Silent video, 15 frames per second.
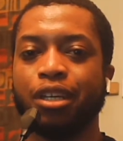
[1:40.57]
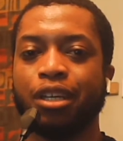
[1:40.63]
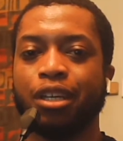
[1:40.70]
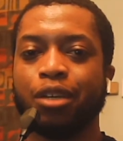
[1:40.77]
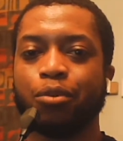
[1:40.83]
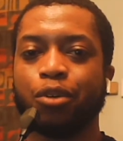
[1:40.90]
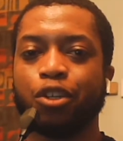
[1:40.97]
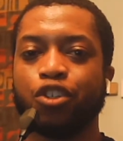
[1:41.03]

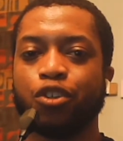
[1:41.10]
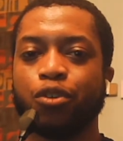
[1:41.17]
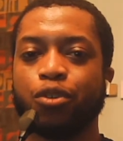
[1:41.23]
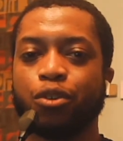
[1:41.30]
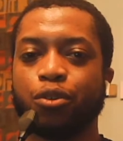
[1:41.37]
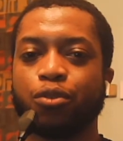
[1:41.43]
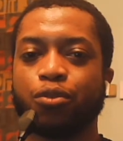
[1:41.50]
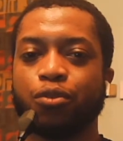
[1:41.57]
pretty sure
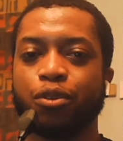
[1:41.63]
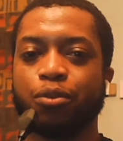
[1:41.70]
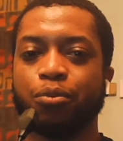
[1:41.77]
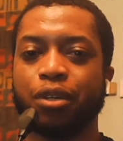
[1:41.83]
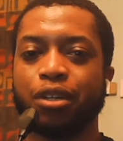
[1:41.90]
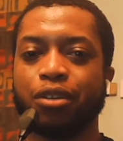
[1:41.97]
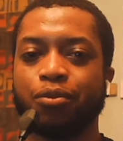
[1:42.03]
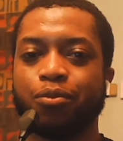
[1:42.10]
those of you
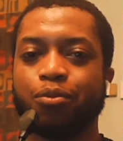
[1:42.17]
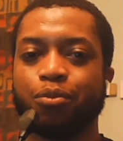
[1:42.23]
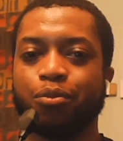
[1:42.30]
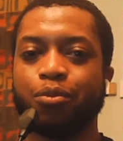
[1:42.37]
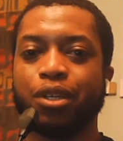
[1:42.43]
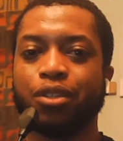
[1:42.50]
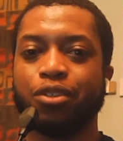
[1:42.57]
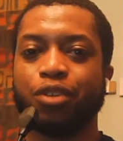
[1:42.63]
my
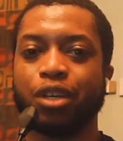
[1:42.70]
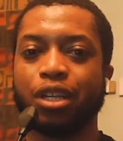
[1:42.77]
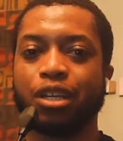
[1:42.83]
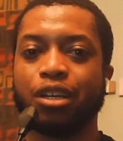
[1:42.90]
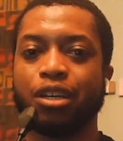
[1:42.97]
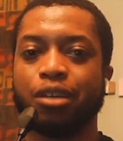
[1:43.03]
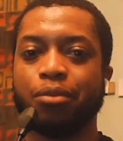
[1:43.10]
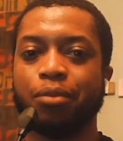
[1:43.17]
basically drop a
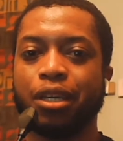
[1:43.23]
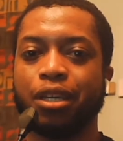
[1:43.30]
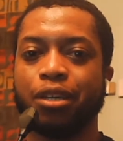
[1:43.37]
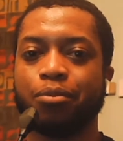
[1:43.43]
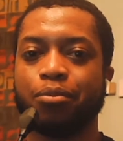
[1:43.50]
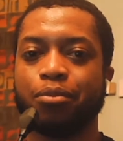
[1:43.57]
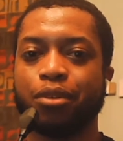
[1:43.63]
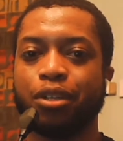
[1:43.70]
comment,
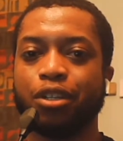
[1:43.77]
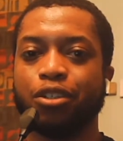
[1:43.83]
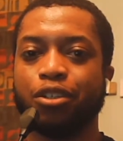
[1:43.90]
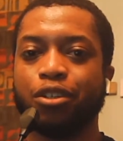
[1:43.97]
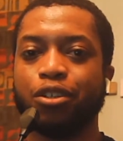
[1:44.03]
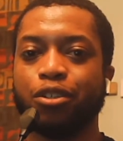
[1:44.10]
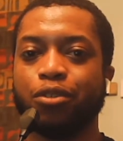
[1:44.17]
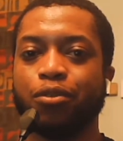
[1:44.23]
I'm pretty sure
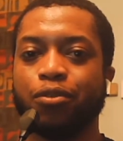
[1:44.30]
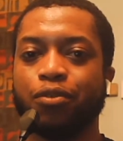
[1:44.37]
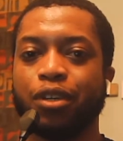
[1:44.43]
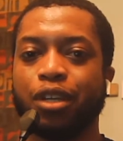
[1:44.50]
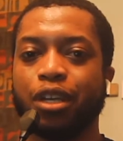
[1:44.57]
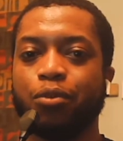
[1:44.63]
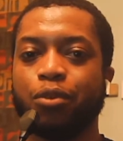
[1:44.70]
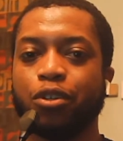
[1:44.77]
you can
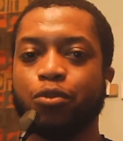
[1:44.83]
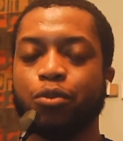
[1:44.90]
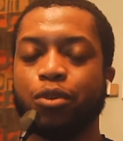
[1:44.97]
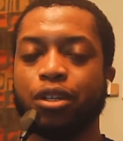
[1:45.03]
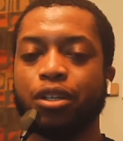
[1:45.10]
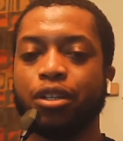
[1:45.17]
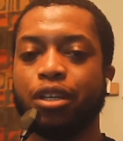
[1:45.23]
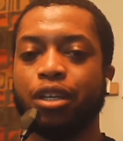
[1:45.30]
figure out which
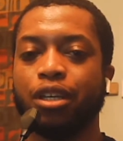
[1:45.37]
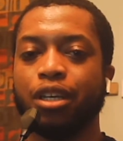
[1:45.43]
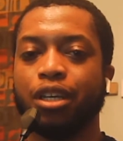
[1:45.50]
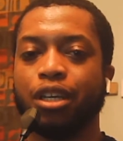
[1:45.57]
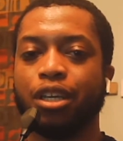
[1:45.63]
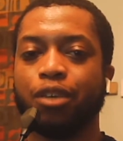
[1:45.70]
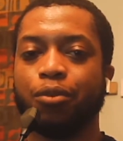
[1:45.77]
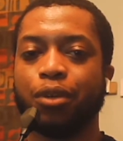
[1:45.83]
one.
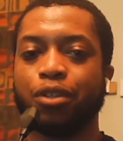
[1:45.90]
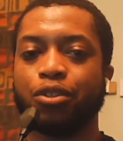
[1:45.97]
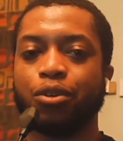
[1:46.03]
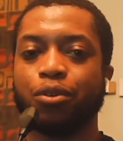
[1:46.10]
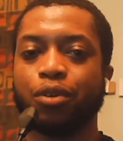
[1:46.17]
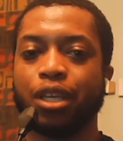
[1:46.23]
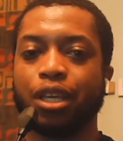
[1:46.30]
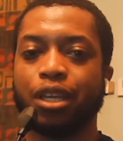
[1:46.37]
Anyways,
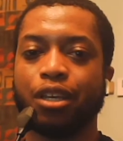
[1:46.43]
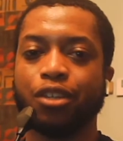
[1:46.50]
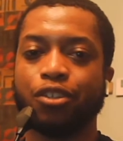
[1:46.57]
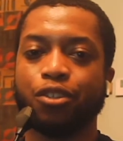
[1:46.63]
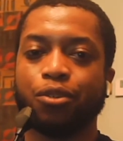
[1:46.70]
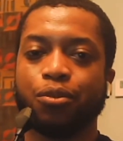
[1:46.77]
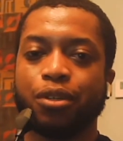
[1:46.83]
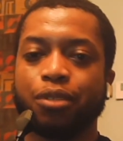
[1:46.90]
go and get
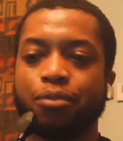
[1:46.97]
into it.